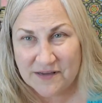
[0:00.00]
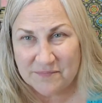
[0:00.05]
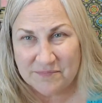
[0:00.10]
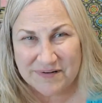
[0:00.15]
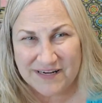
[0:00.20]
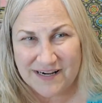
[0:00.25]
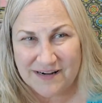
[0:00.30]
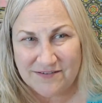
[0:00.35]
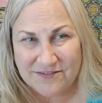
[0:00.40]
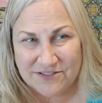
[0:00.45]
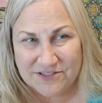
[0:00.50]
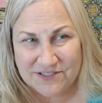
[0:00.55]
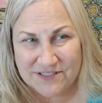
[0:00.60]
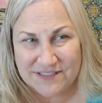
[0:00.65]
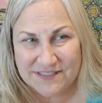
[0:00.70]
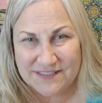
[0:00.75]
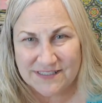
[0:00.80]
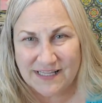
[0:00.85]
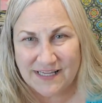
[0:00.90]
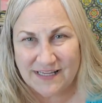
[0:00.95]
but I don't
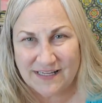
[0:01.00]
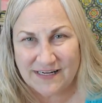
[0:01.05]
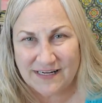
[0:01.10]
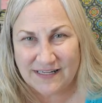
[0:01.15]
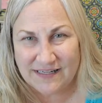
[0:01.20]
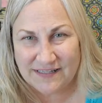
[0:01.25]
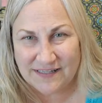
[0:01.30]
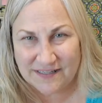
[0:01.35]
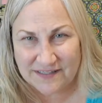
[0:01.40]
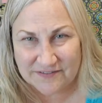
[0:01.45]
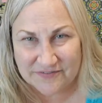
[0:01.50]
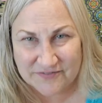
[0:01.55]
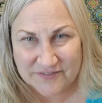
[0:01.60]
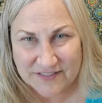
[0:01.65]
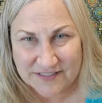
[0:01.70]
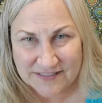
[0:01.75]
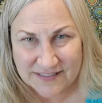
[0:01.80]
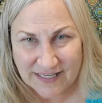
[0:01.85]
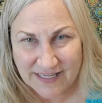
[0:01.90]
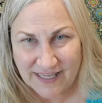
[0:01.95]
trust that enough
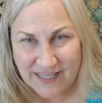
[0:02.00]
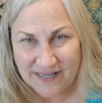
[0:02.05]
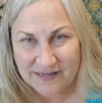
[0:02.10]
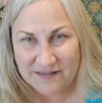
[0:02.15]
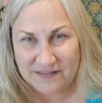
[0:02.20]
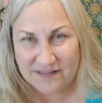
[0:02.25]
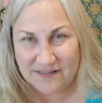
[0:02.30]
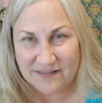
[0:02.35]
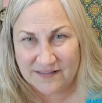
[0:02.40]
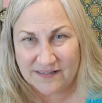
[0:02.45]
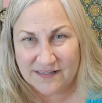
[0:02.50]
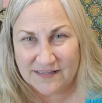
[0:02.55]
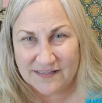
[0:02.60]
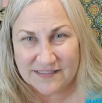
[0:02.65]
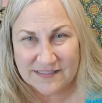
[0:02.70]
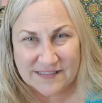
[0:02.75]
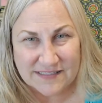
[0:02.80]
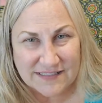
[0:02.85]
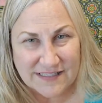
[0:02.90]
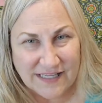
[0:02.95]
because I had a
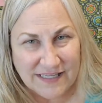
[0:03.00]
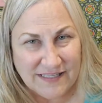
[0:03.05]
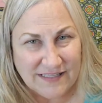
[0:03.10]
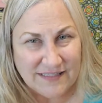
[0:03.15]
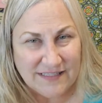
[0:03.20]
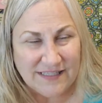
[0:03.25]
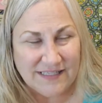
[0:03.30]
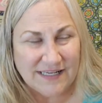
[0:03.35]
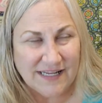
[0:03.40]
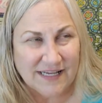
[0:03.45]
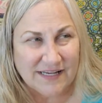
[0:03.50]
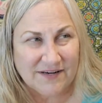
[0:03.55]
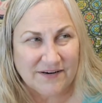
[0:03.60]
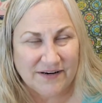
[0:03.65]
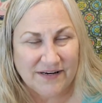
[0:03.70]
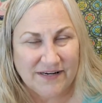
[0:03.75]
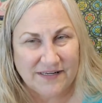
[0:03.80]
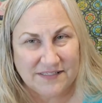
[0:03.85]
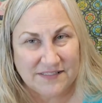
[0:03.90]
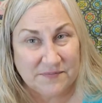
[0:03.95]
slightly not
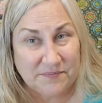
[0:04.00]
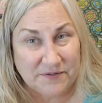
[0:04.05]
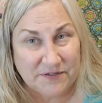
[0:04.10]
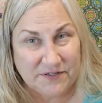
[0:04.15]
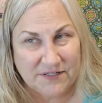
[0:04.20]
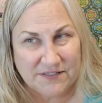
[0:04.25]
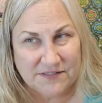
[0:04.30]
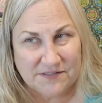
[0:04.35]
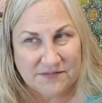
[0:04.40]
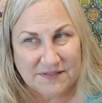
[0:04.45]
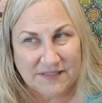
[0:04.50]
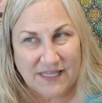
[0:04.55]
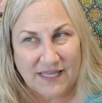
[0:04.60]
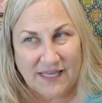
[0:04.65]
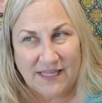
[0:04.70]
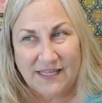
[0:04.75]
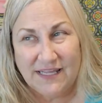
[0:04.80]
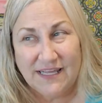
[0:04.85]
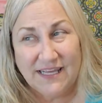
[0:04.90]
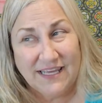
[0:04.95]
great experience with
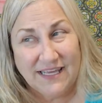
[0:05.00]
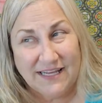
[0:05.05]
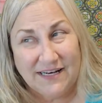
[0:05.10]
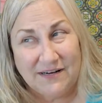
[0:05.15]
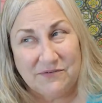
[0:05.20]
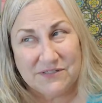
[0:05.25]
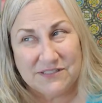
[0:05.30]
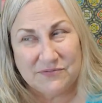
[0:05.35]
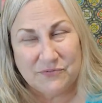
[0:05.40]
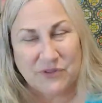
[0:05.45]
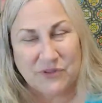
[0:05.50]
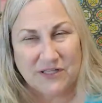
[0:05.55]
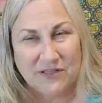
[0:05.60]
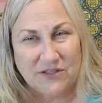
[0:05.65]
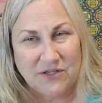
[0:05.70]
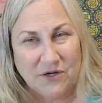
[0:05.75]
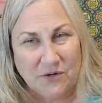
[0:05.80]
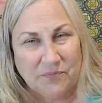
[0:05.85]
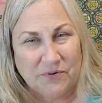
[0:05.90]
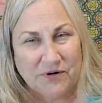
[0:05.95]
that, and it was with a
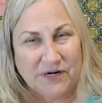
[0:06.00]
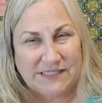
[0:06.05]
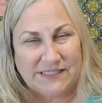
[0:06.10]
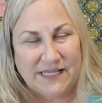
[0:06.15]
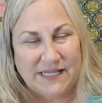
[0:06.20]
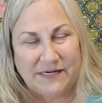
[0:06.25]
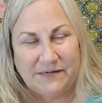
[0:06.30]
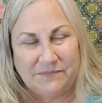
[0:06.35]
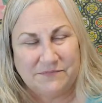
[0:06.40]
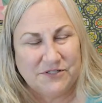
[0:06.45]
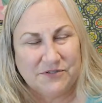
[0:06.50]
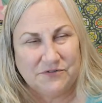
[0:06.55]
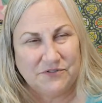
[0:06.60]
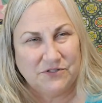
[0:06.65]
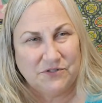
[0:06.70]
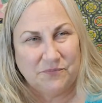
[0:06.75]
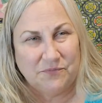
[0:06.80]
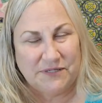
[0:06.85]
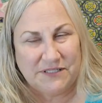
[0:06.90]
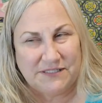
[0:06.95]
low price item, so it was
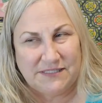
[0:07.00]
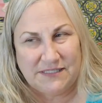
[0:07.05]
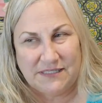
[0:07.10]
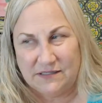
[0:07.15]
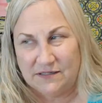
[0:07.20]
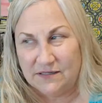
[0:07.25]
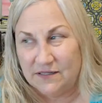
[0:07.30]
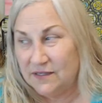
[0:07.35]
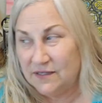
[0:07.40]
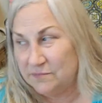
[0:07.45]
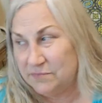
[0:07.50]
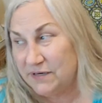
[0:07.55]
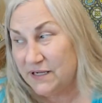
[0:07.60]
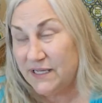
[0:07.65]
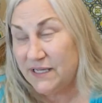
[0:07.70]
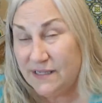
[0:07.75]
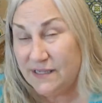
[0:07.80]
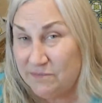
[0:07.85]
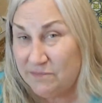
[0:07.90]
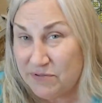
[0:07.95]
no big deal. But I
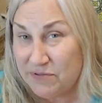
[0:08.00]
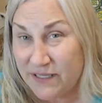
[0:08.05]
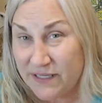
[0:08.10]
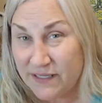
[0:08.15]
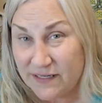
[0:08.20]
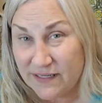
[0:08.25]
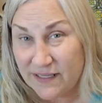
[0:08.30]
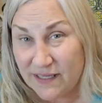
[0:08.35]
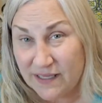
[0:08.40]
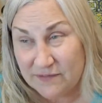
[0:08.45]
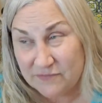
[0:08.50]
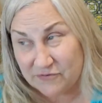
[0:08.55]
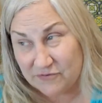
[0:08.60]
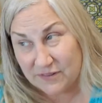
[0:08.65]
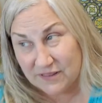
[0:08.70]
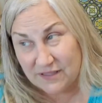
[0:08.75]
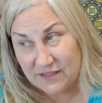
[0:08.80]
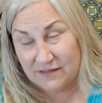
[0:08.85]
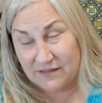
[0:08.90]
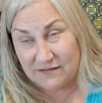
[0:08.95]
ain't playing games
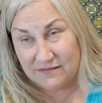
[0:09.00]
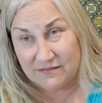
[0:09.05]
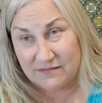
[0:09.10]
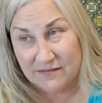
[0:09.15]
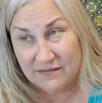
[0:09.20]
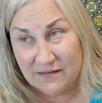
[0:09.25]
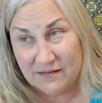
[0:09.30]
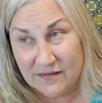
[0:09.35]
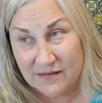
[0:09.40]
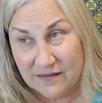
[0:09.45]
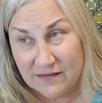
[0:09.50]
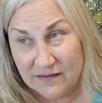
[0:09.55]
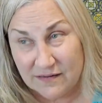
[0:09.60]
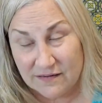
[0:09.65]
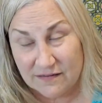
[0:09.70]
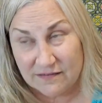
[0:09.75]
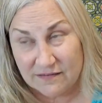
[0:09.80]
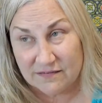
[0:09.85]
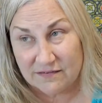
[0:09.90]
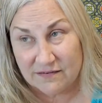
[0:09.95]
with this.
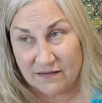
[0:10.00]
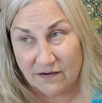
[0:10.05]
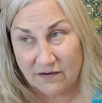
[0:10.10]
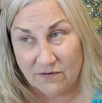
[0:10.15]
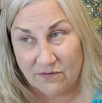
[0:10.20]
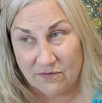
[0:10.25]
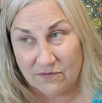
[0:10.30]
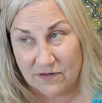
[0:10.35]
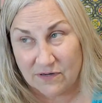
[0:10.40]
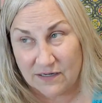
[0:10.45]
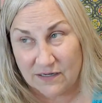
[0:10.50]
So